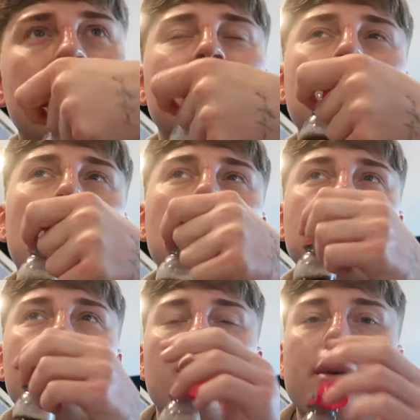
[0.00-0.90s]
I'm gonna watch
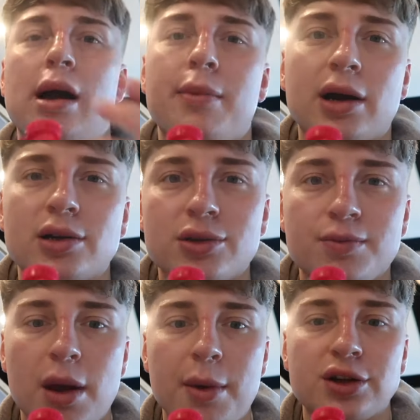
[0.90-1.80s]
something on my iPad because
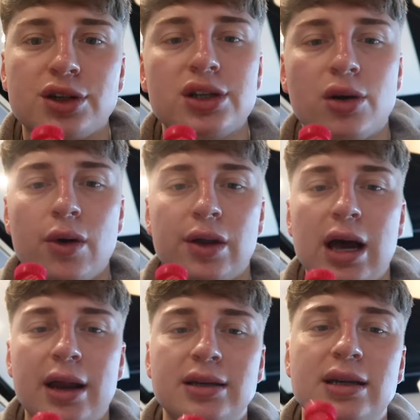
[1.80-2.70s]
I'm actually so early
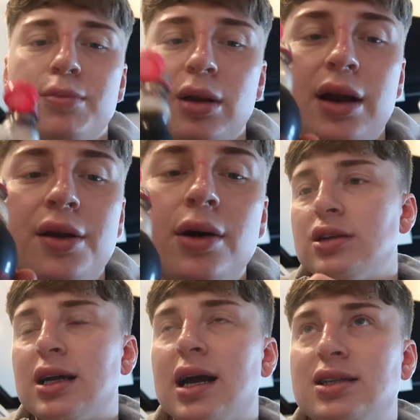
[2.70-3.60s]
and I did plan
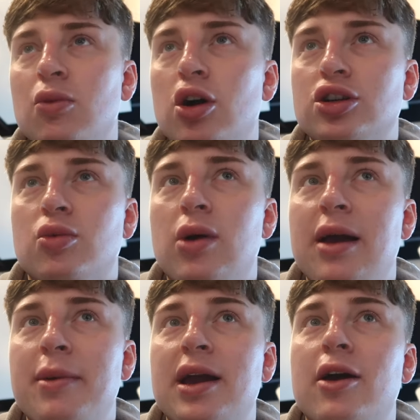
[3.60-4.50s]
to get some work done
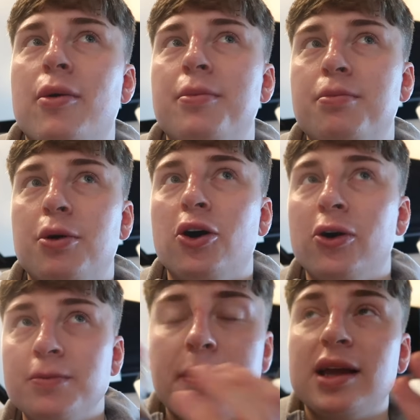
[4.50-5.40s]
while I'm here
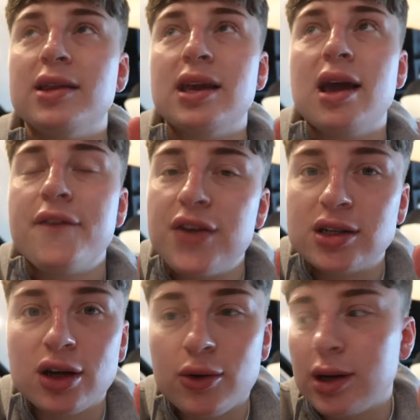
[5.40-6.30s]
but being the
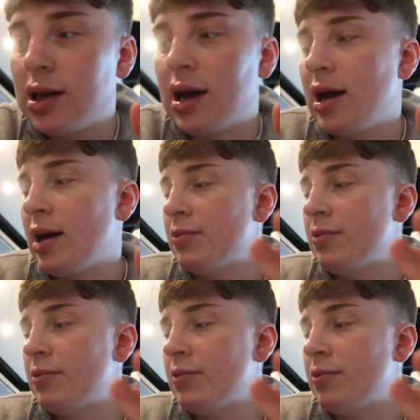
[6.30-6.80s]
efficient queen that I